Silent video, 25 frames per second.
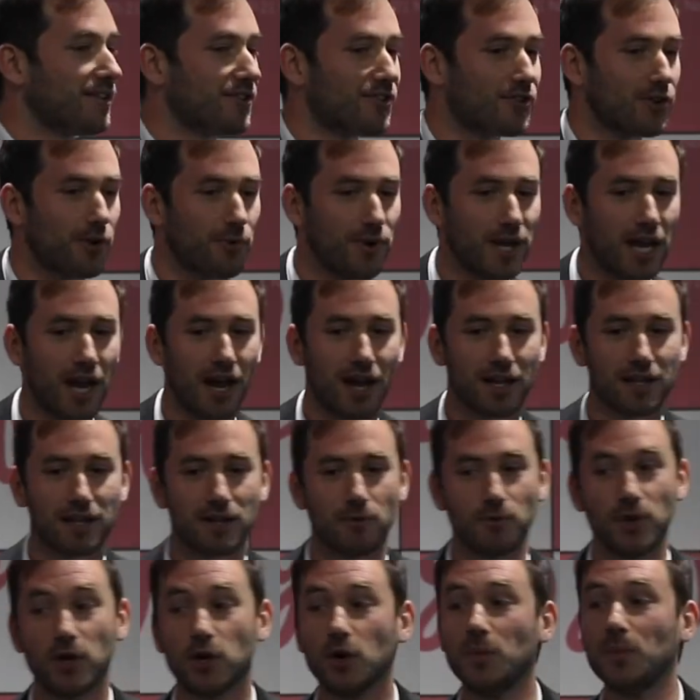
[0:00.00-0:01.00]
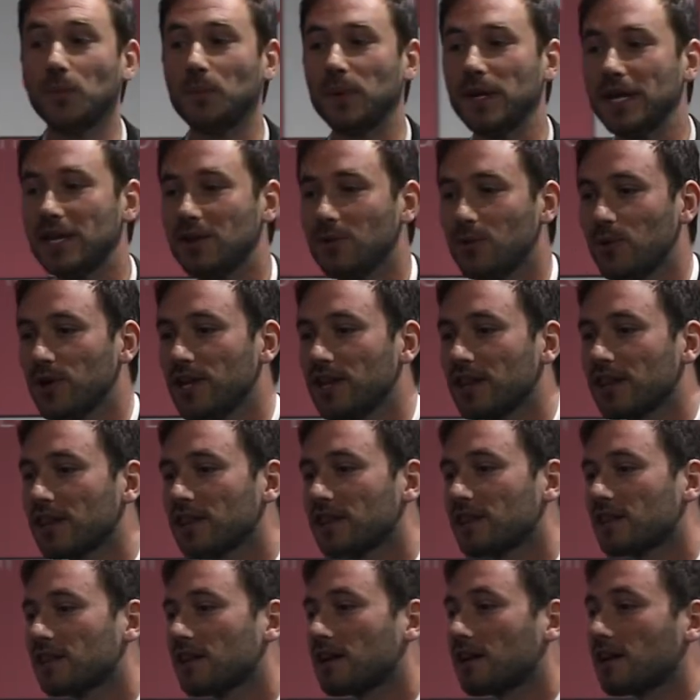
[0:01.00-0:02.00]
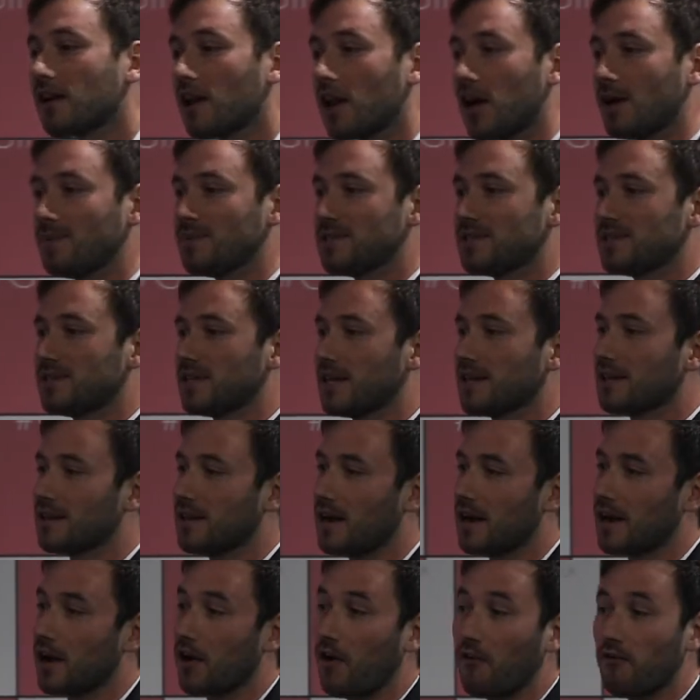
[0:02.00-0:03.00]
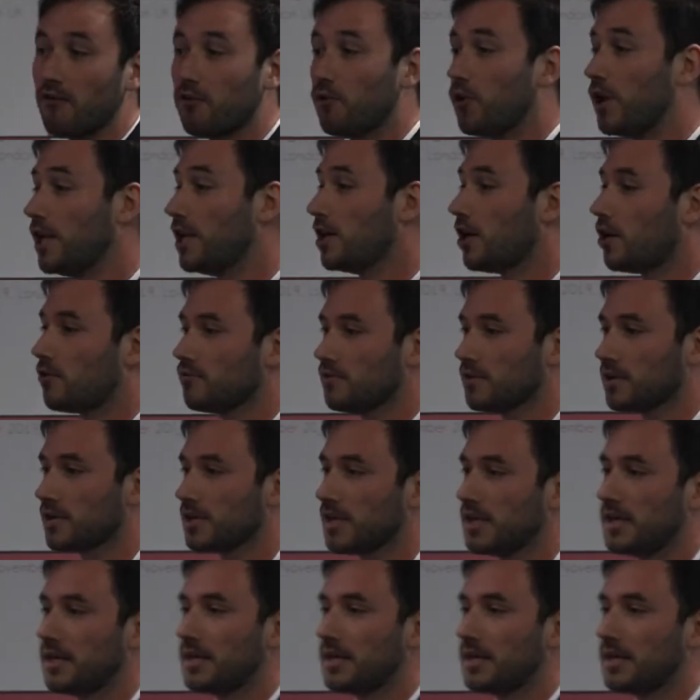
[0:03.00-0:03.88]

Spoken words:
So we compete with clubs that are fully owned